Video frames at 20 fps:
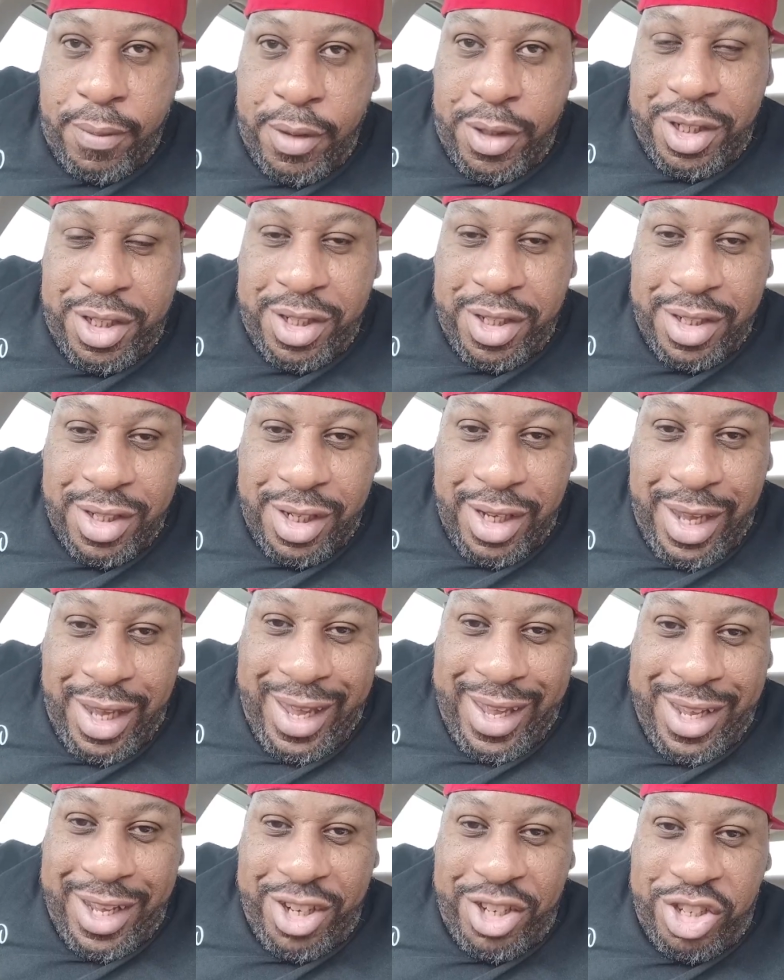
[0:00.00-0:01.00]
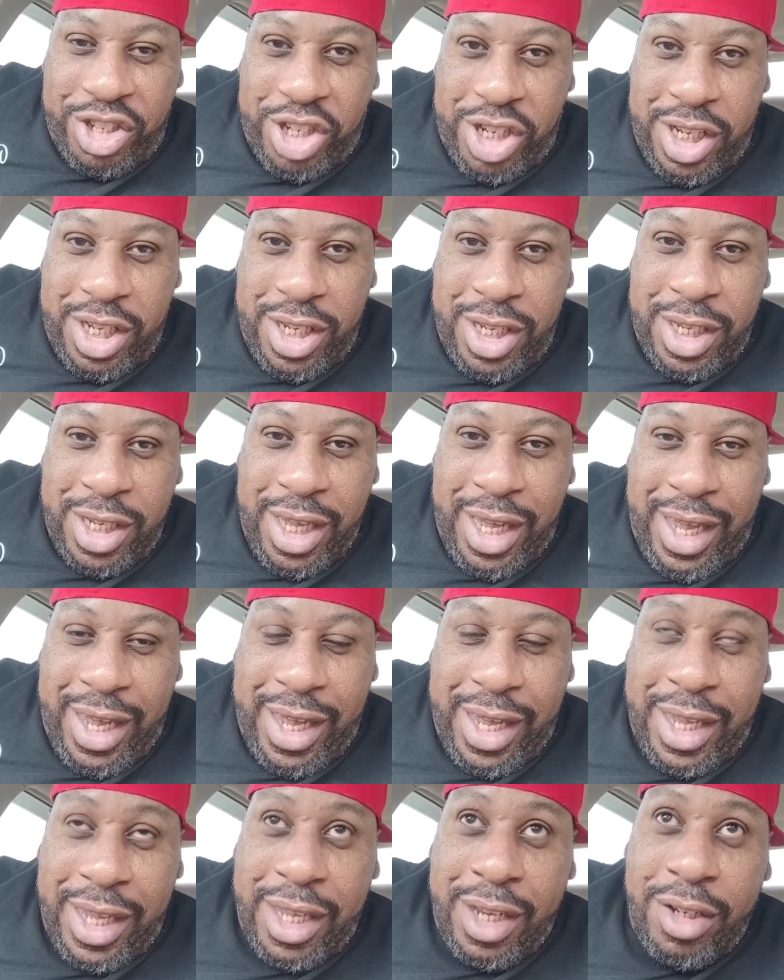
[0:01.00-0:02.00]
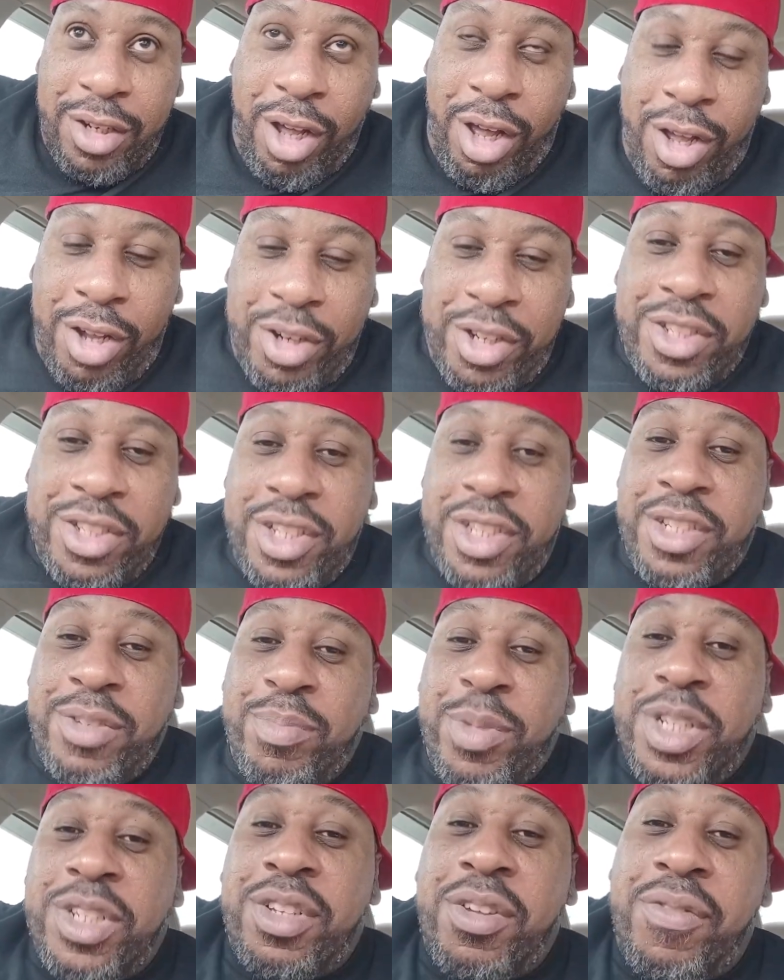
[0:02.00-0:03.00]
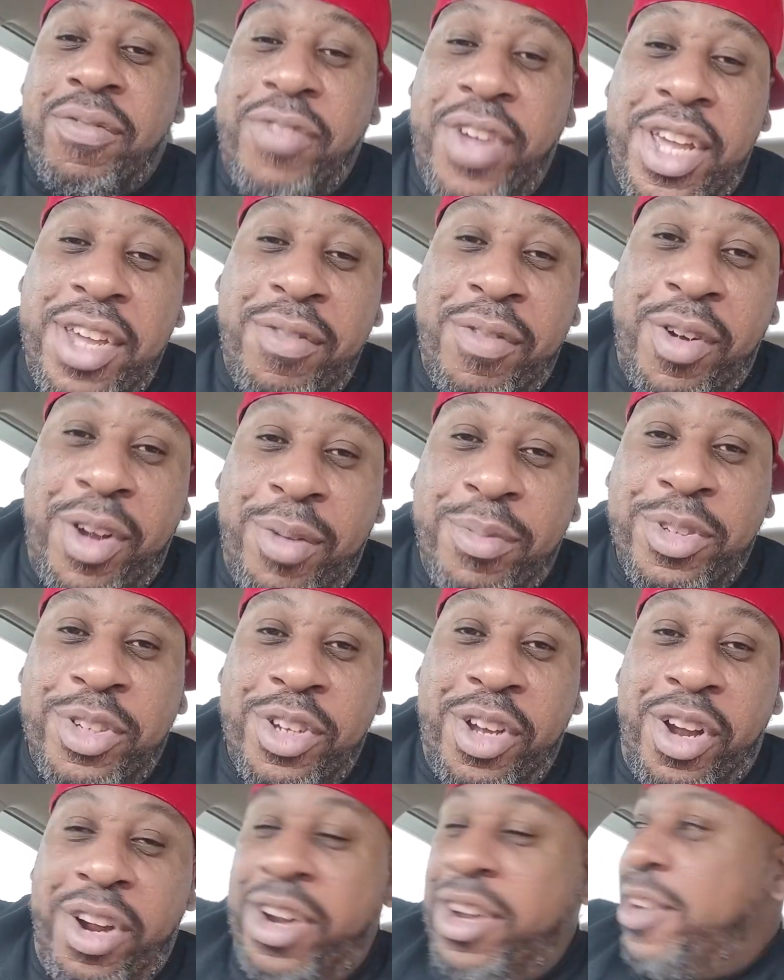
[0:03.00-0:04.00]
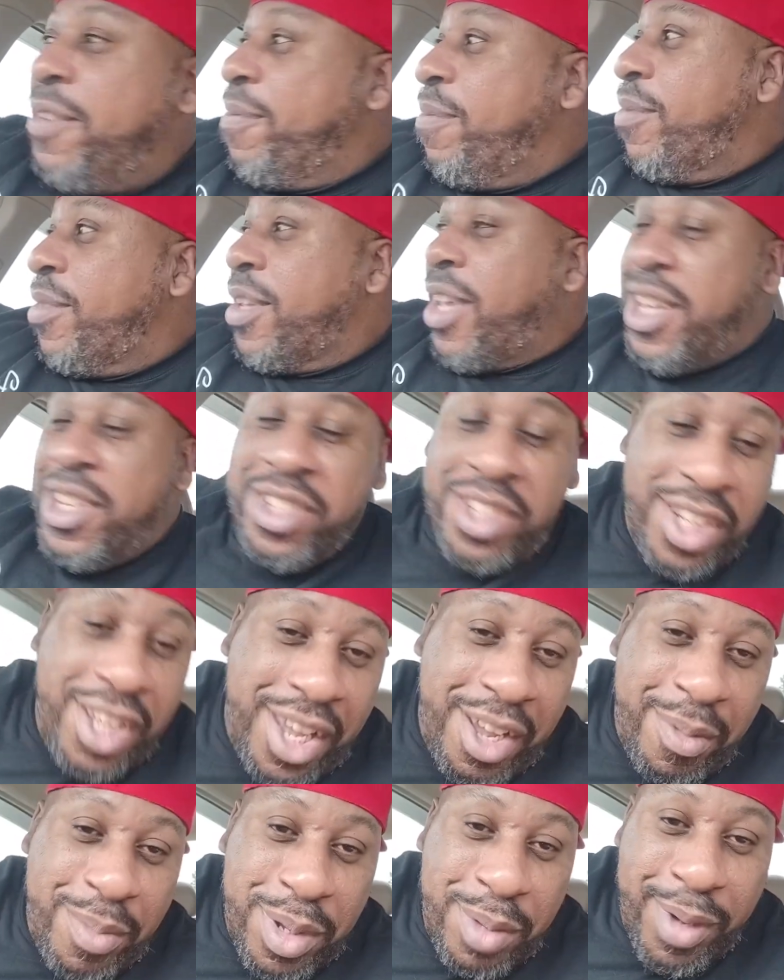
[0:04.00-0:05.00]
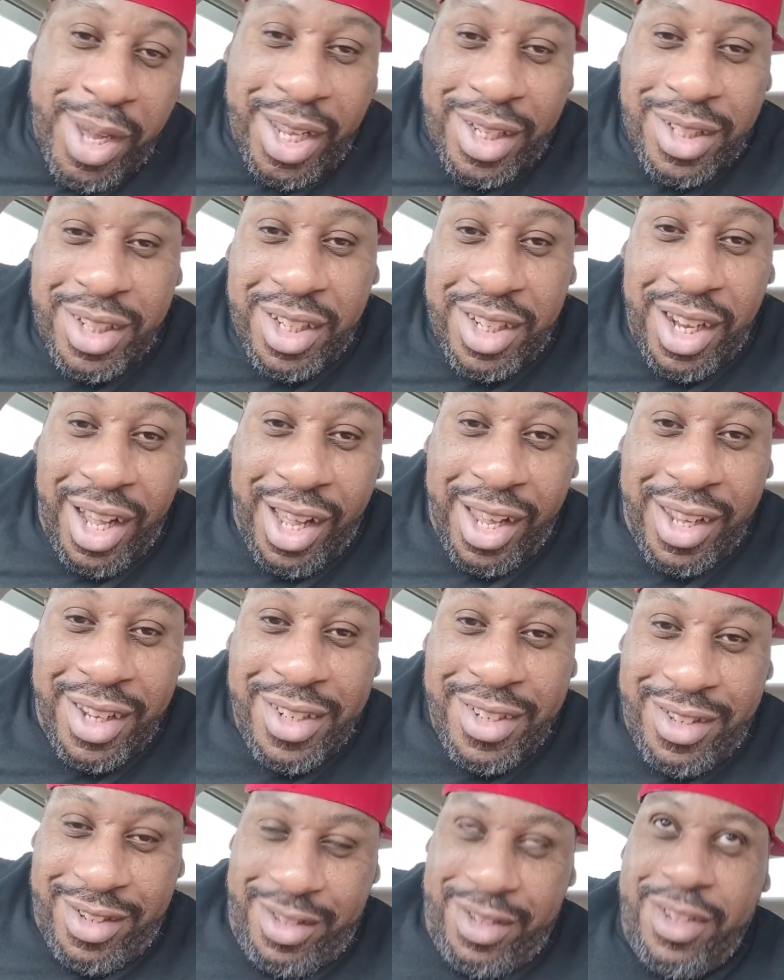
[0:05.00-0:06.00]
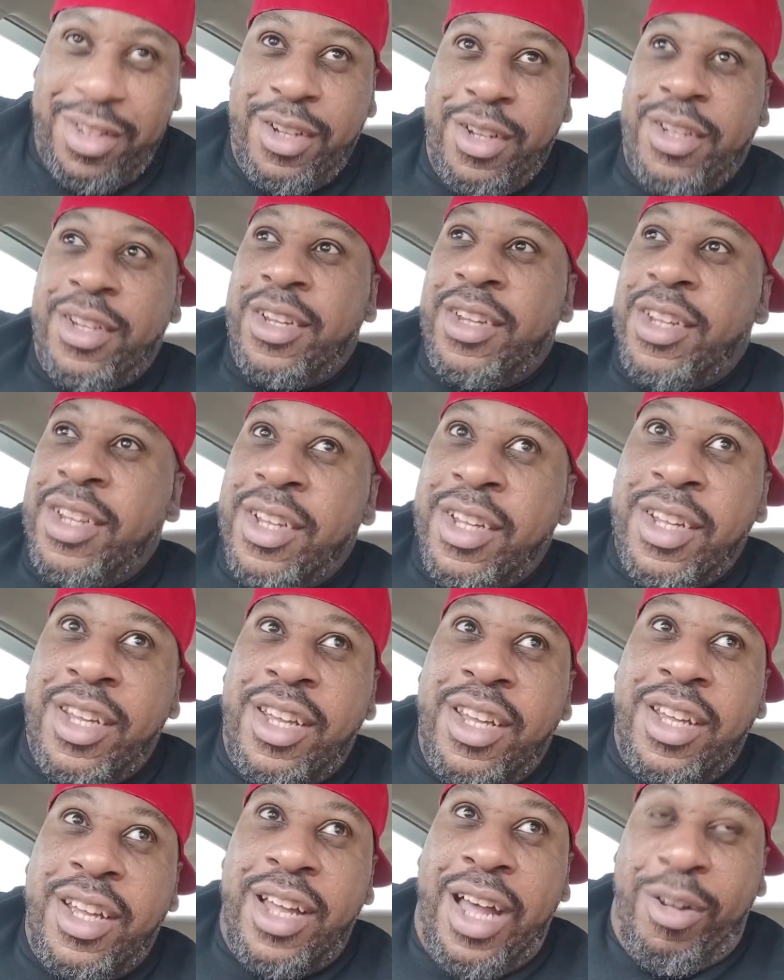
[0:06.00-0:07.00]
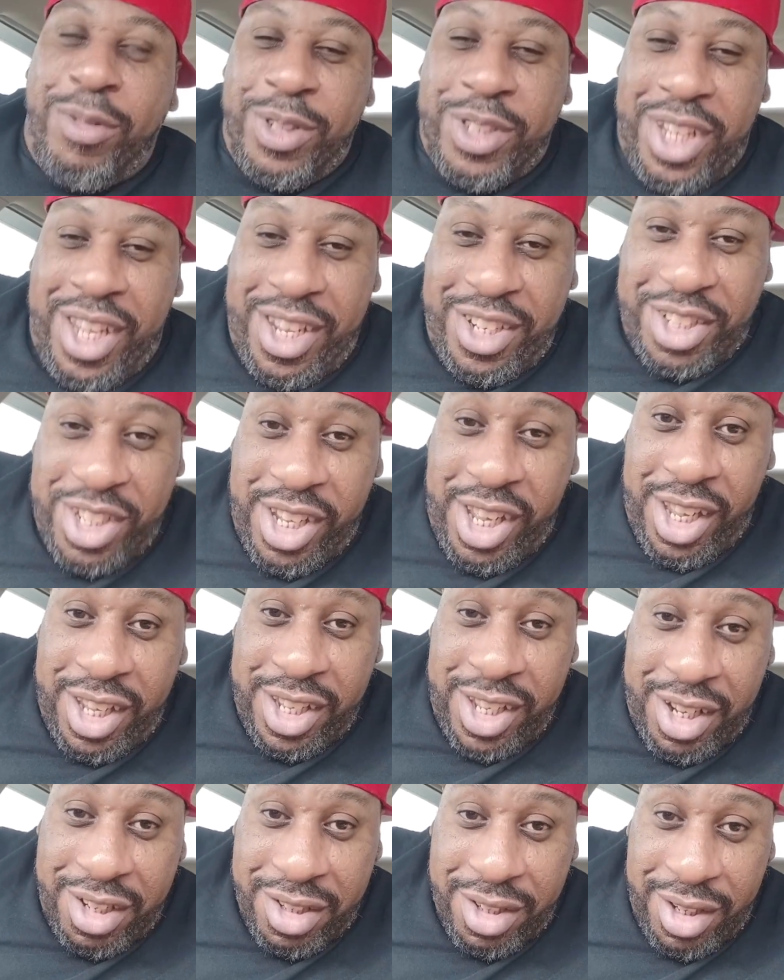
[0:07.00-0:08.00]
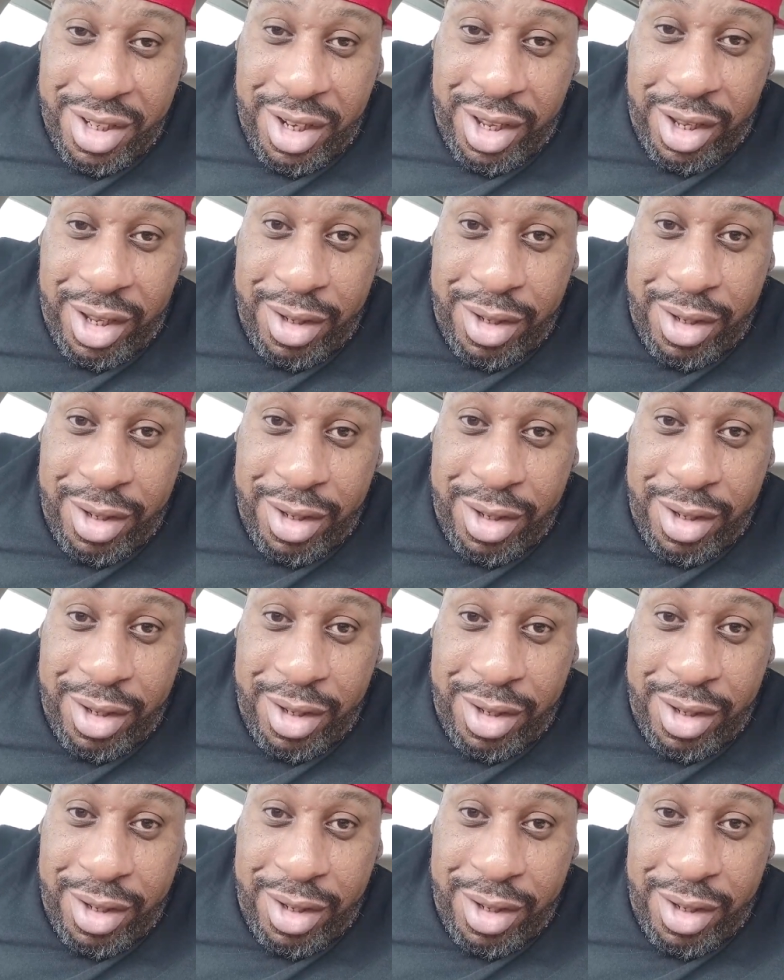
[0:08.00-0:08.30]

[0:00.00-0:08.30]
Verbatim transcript: This is AGA. No, this is Mr. Favor. I'm sorry. AGA will be back tonight. I was AGA yesterday.